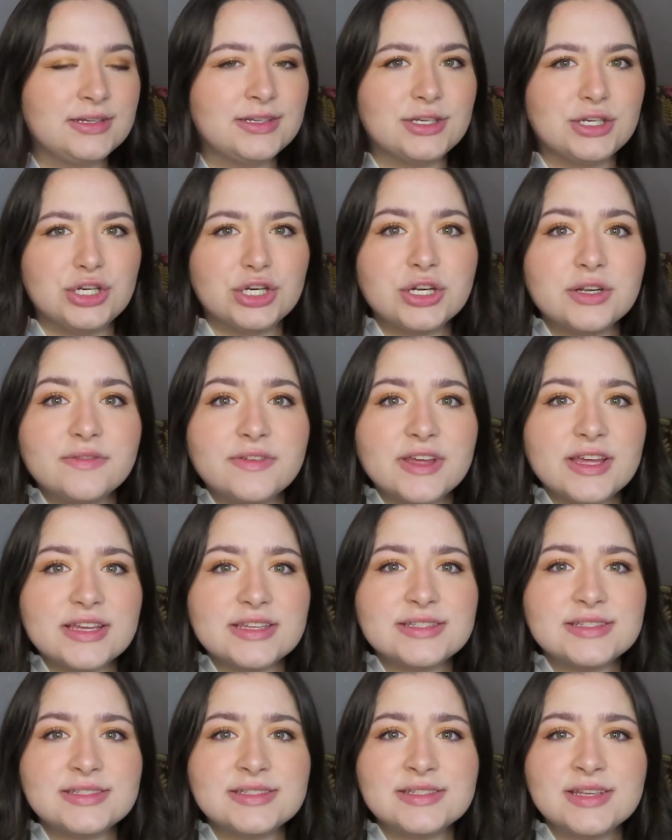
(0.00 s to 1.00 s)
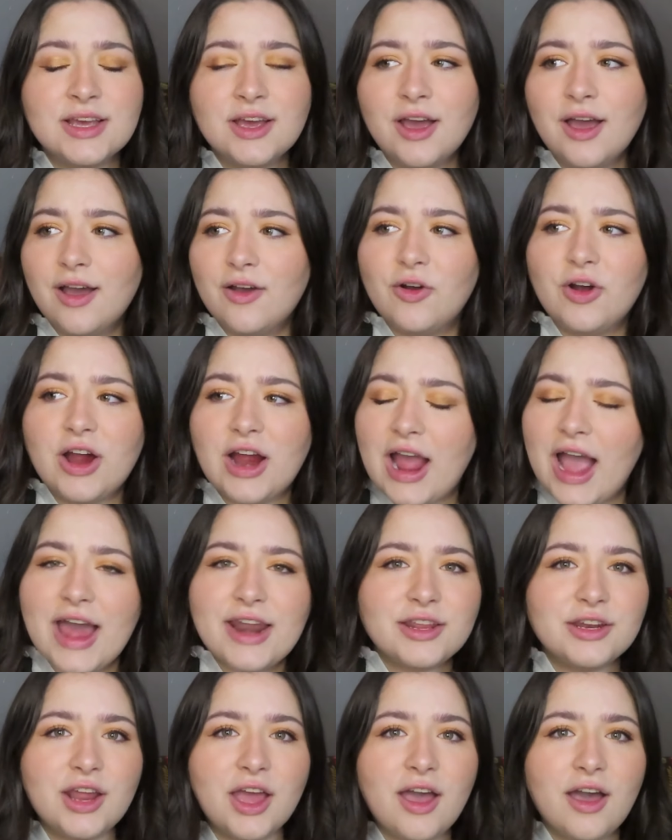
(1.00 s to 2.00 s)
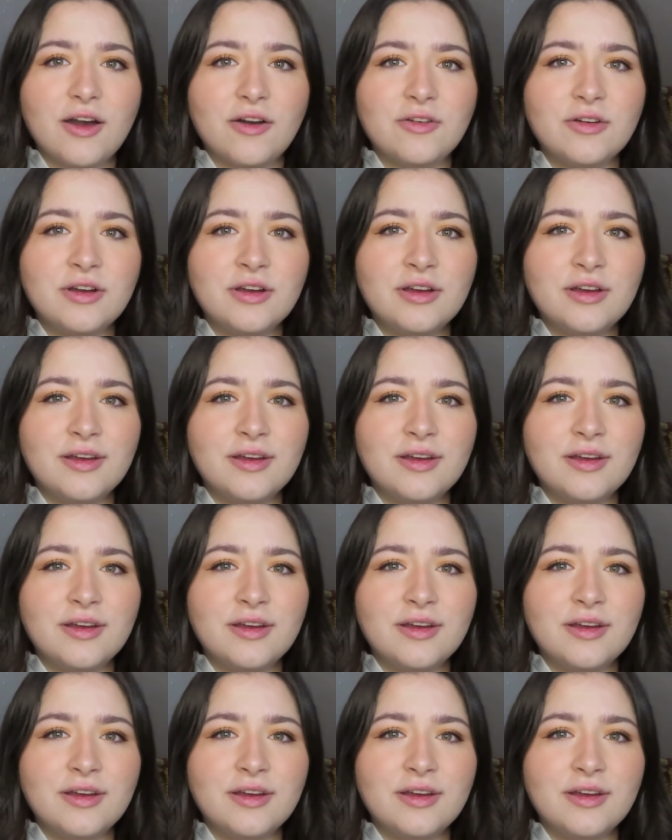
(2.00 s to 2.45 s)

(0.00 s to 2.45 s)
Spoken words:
nervous, or I don't know.